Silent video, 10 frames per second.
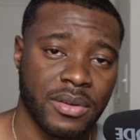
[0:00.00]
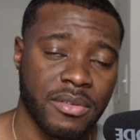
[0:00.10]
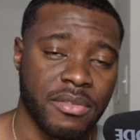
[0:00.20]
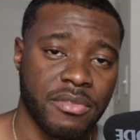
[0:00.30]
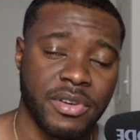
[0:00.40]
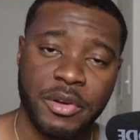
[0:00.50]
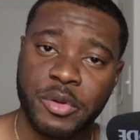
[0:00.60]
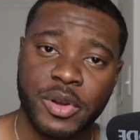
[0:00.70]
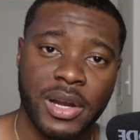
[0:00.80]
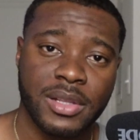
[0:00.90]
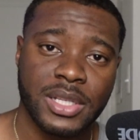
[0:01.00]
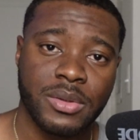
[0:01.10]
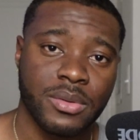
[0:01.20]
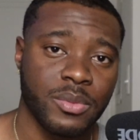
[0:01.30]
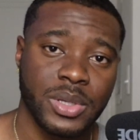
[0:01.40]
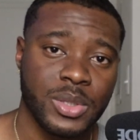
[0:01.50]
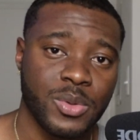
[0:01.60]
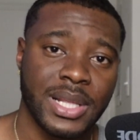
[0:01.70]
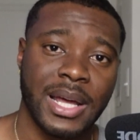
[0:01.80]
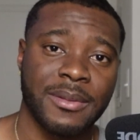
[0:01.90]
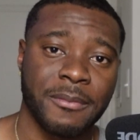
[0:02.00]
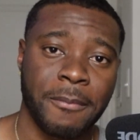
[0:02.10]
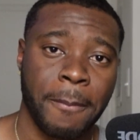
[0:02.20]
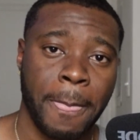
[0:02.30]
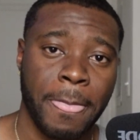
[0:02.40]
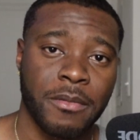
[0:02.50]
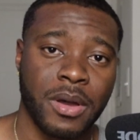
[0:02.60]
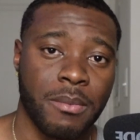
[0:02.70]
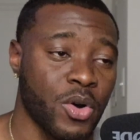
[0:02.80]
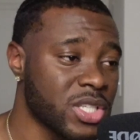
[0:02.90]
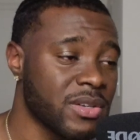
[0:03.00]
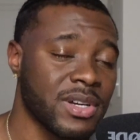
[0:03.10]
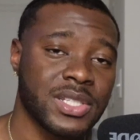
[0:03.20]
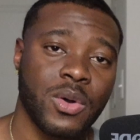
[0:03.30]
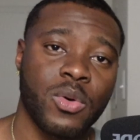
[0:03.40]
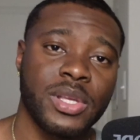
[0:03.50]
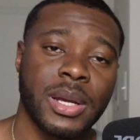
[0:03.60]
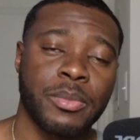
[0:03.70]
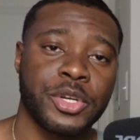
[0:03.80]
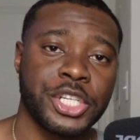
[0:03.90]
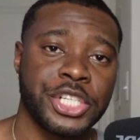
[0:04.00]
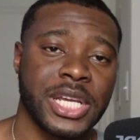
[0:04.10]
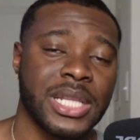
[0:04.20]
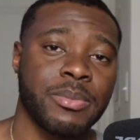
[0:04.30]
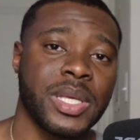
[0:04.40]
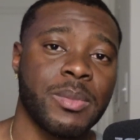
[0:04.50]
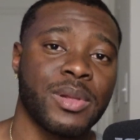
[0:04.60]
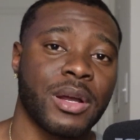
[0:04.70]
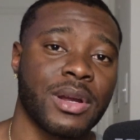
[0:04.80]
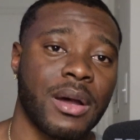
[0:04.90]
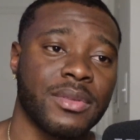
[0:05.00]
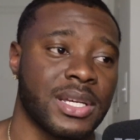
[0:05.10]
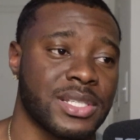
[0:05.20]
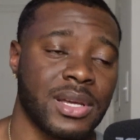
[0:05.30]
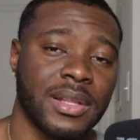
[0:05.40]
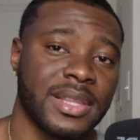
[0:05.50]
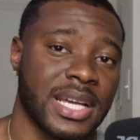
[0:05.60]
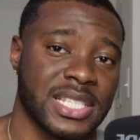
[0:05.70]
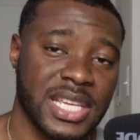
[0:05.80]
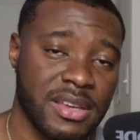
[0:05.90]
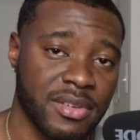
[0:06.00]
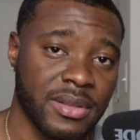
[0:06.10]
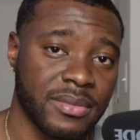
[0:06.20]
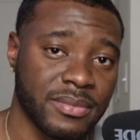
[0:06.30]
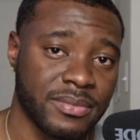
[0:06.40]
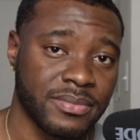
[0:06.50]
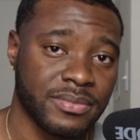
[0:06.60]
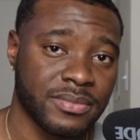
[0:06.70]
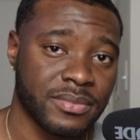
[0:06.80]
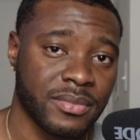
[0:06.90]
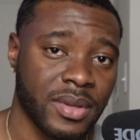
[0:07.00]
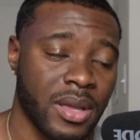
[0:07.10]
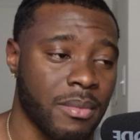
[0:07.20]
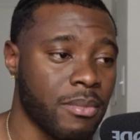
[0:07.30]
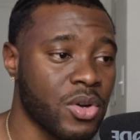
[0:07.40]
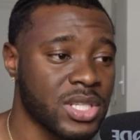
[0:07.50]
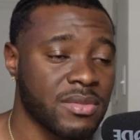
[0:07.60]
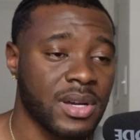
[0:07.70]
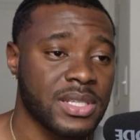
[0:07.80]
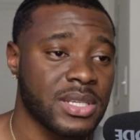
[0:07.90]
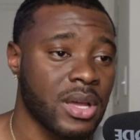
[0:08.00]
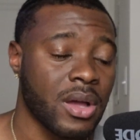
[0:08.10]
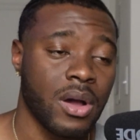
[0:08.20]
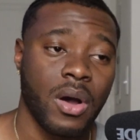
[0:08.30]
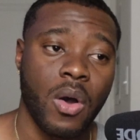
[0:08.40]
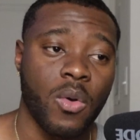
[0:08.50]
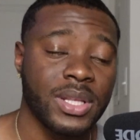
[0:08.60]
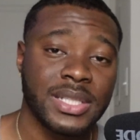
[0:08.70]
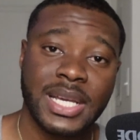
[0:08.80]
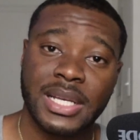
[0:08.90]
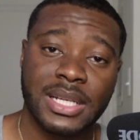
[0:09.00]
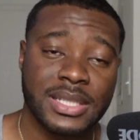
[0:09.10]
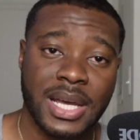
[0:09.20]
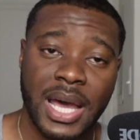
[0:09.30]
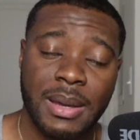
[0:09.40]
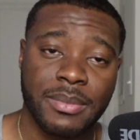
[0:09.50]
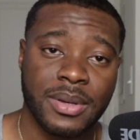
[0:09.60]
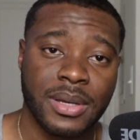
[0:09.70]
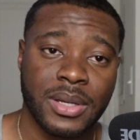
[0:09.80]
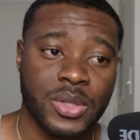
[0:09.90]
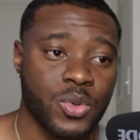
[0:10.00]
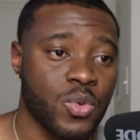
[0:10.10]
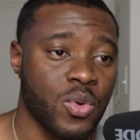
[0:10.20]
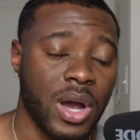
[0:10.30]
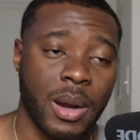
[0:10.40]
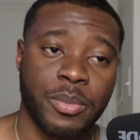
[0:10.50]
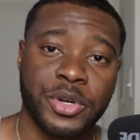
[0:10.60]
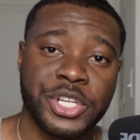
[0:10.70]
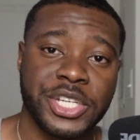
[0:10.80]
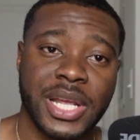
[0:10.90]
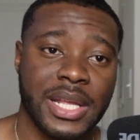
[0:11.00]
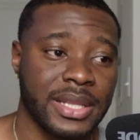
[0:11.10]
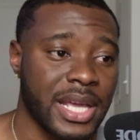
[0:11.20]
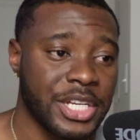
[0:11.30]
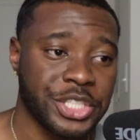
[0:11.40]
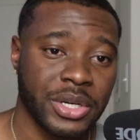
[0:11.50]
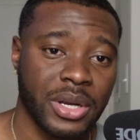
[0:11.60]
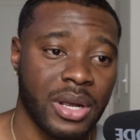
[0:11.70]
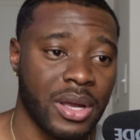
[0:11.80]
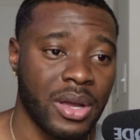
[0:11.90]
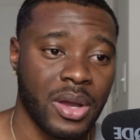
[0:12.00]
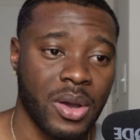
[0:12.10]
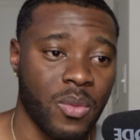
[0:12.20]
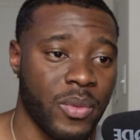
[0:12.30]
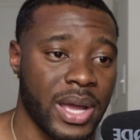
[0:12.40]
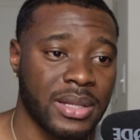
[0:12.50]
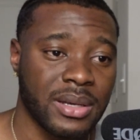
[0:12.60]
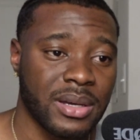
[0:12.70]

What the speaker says: Very rarely we do that. Most of us only appreciate the people around us on Thanksgiving. Most of us only take the time to appreciate nature when,